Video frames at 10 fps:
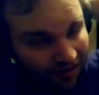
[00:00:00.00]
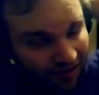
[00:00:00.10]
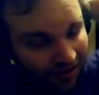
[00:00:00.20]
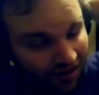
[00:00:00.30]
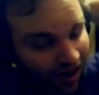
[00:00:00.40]

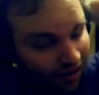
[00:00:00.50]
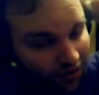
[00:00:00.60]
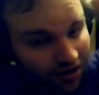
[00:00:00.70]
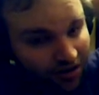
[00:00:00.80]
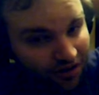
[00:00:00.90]
I want
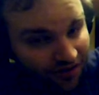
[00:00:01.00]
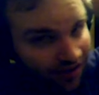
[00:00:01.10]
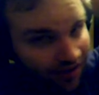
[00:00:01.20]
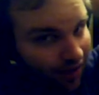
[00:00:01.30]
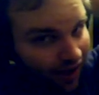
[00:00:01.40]
your
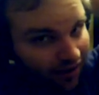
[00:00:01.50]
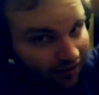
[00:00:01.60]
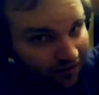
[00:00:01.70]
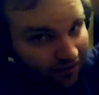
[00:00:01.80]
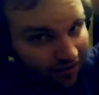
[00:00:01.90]
feedback.
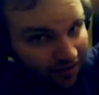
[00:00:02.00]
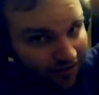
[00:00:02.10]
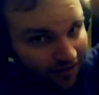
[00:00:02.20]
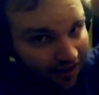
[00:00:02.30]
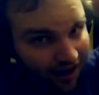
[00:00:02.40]

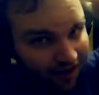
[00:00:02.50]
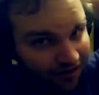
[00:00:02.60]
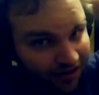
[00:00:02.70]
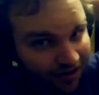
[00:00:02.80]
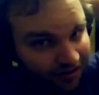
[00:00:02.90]
I really
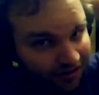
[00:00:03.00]
do.